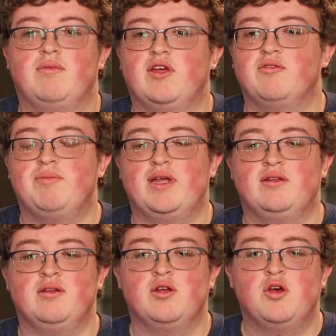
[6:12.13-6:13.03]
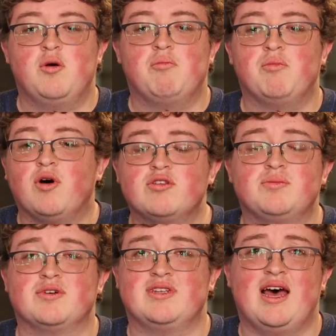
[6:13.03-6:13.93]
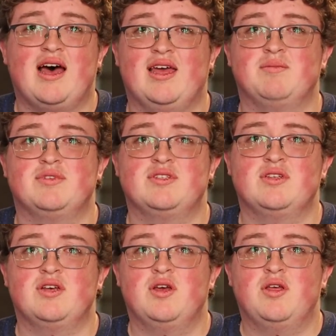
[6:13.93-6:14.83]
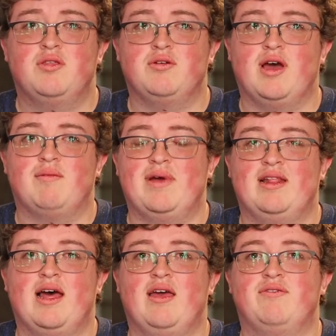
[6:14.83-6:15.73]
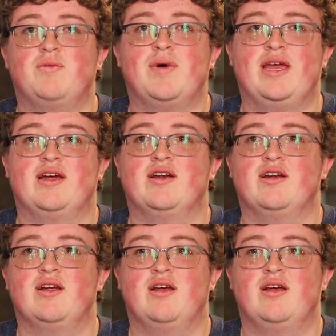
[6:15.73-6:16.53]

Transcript: There have been multiple times throughout my life where,